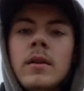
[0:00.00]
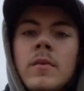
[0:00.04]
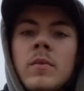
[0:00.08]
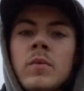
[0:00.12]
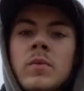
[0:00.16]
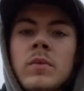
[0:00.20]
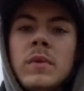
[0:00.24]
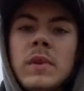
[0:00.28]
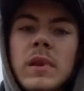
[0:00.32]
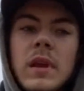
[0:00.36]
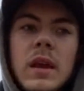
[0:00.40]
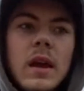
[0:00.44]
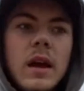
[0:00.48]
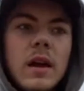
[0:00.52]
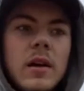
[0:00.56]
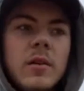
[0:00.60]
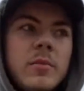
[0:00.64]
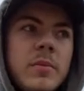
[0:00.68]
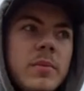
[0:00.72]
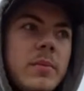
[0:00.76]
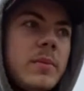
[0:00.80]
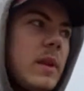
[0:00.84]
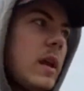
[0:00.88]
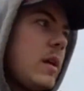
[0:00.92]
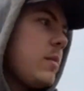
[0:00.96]
Yeah,
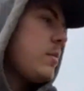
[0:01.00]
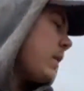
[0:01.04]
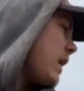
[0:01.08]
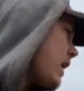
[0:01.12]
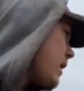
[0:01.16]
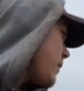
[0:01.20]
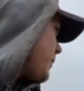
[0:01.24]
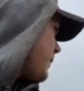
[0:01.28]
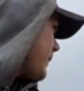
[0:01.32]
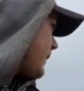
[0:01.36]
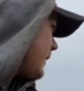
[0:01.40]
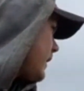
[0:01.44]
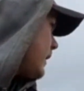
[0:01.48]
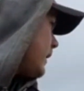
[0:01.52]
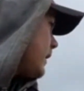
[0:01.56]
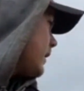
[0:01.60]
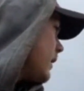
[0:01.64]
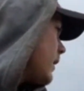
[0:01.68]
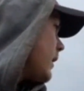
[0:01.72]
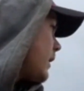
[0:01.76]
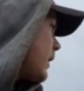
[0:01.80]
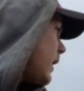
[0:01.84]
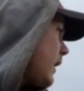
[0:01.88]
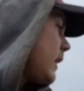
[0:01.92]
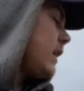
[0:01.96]
they might be.
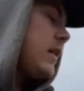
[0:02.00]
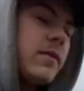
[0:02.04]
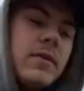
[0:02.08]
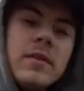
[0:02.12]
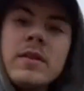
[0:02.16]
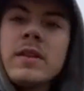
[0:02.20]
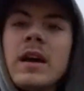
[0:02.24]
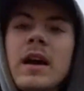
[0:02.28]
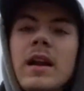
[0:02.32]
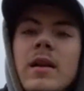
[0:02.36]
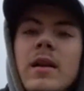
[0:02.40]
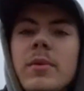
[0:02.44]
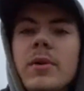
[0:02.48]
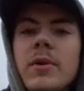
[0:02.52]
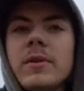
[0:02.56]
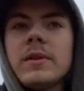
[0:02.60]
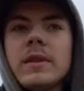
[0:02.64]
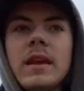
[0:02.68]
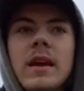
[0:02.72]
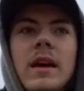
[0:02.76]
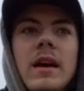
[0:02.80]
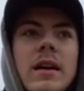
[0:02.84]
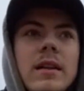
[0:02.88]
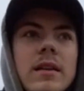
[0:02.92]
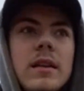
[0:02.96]
I never thought about
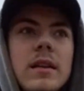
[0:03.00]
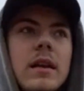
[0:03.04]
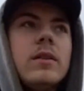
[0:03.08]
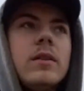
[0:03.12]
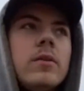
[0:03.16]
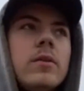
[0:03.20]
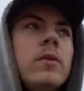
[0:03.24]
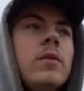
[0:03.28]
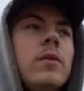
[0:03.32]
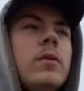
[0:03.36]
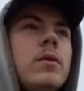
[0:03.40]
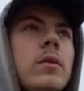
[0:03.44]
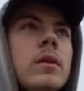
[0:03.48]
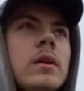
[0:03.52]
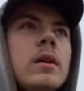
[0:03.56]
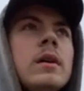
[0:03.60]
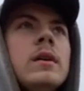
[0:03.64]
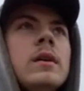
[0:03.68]
that. I don't know.